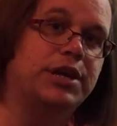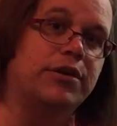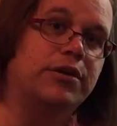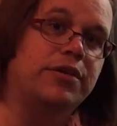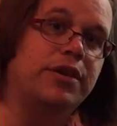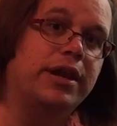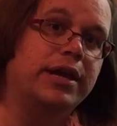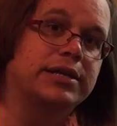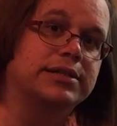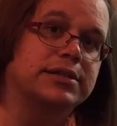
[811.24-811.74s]
here in
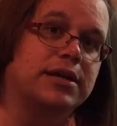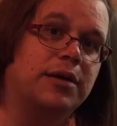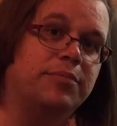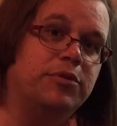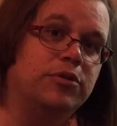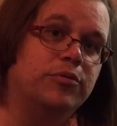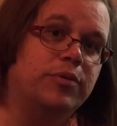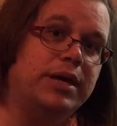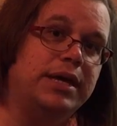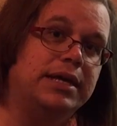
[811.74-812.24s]
the next
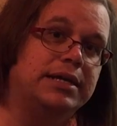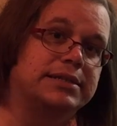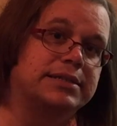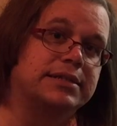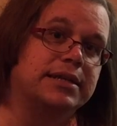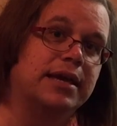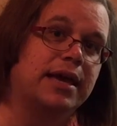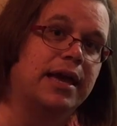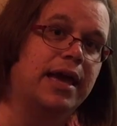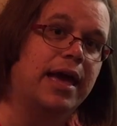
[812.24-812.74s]
couple of
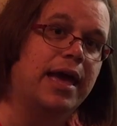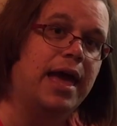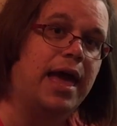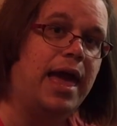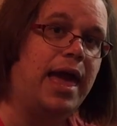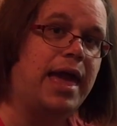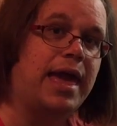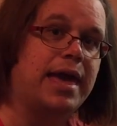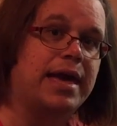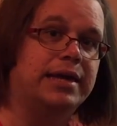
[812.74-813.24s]
weeks
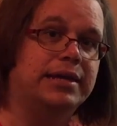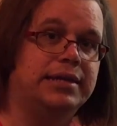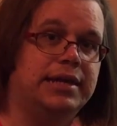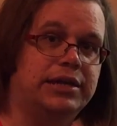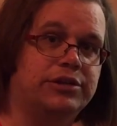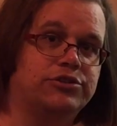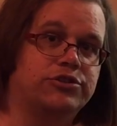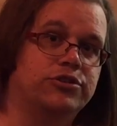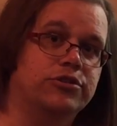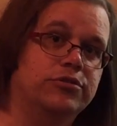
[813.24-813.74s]
and
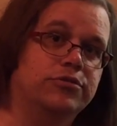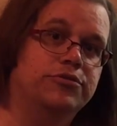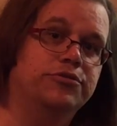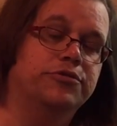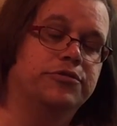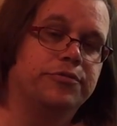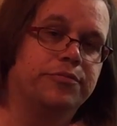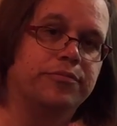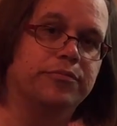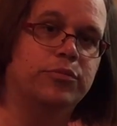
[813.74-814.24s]
get
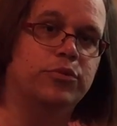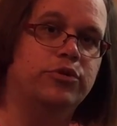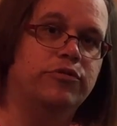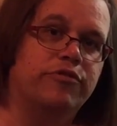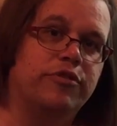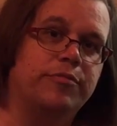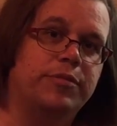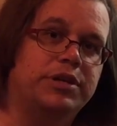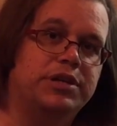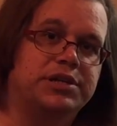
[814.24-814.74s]
to move
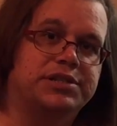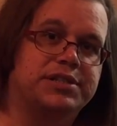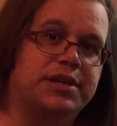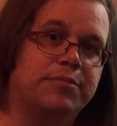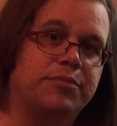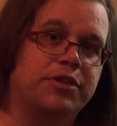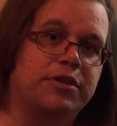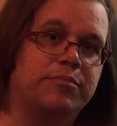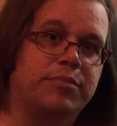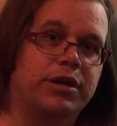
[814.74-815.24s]
them into
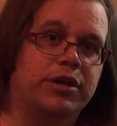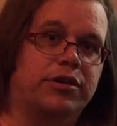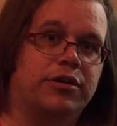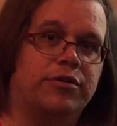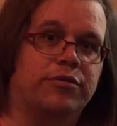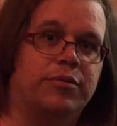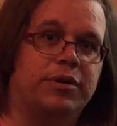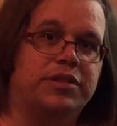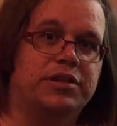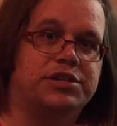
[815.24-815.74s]
something
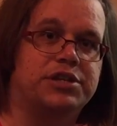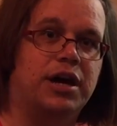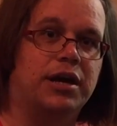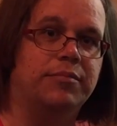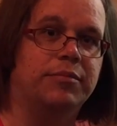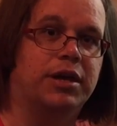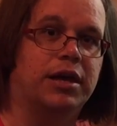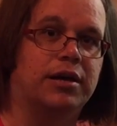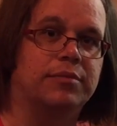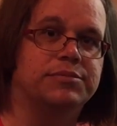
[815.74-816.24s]
bigger when the
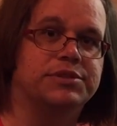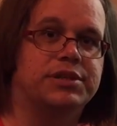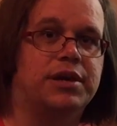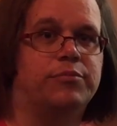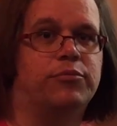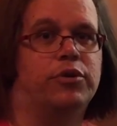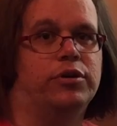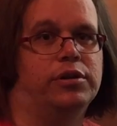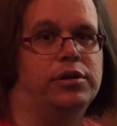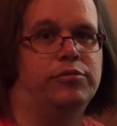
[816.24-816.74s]
time comes.
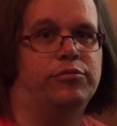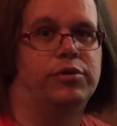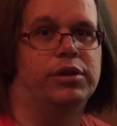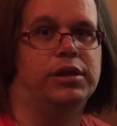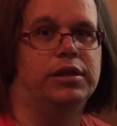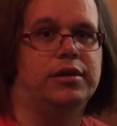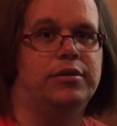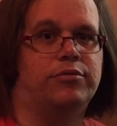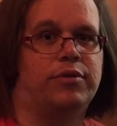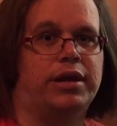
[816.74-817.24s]
I'm
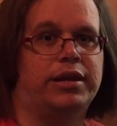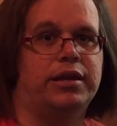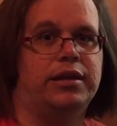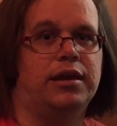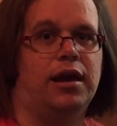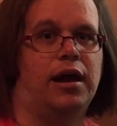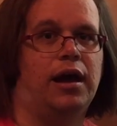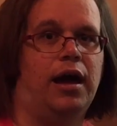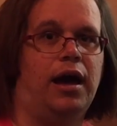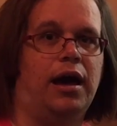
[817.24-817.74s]
really
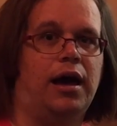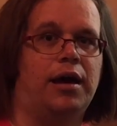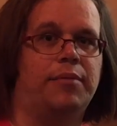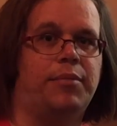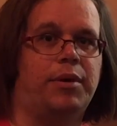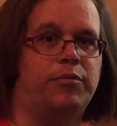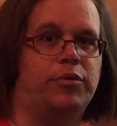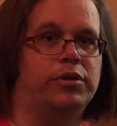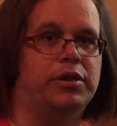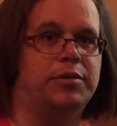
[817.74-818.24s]
ready.
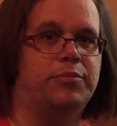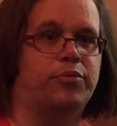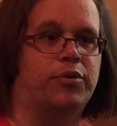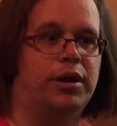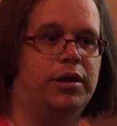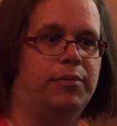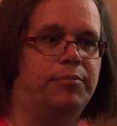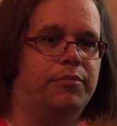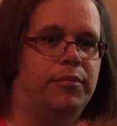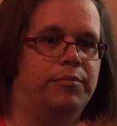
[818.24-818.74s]
I'm really
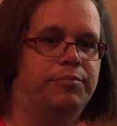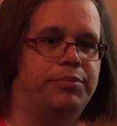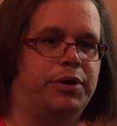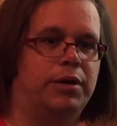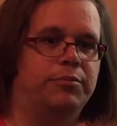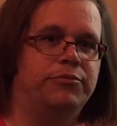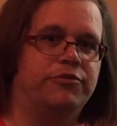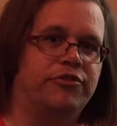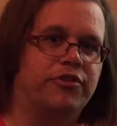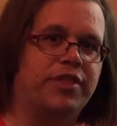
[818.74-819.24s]

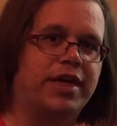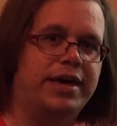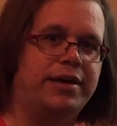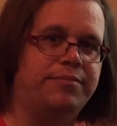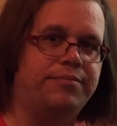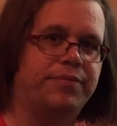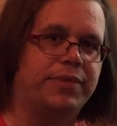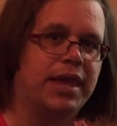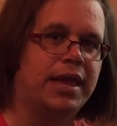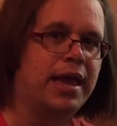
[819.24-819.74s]
pumped for
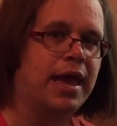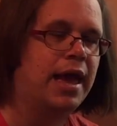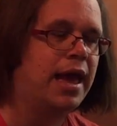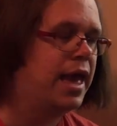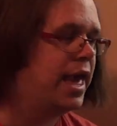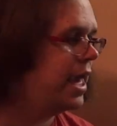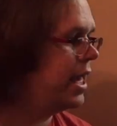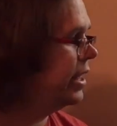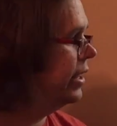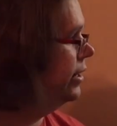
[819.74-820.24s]
that.
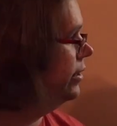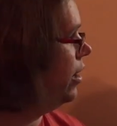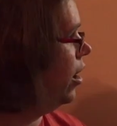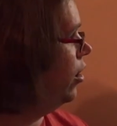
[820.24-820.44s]
And